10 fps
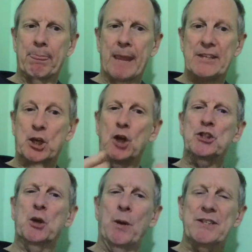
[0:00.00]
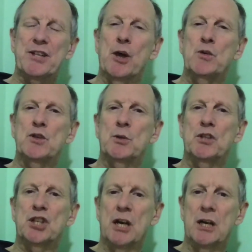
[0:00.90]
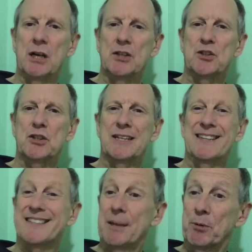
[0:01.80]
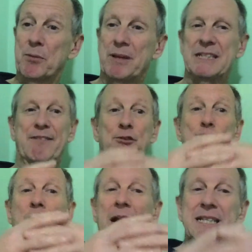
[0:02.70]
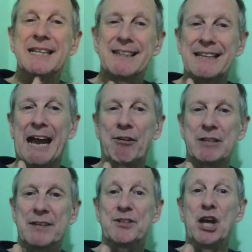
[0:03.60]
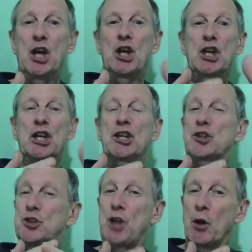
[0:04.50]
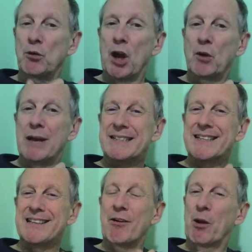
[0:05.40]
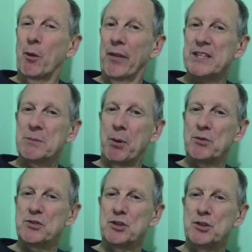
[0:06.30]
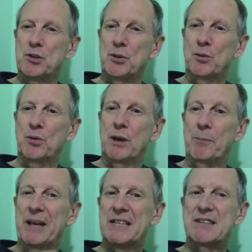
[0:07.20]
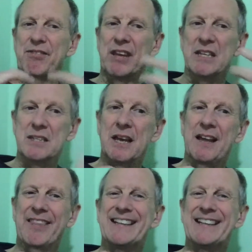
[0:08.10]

As a consequence, those who are charged in the subcommittee for writing the narratives don't know necessarily what they're supposed to do. And because of this, they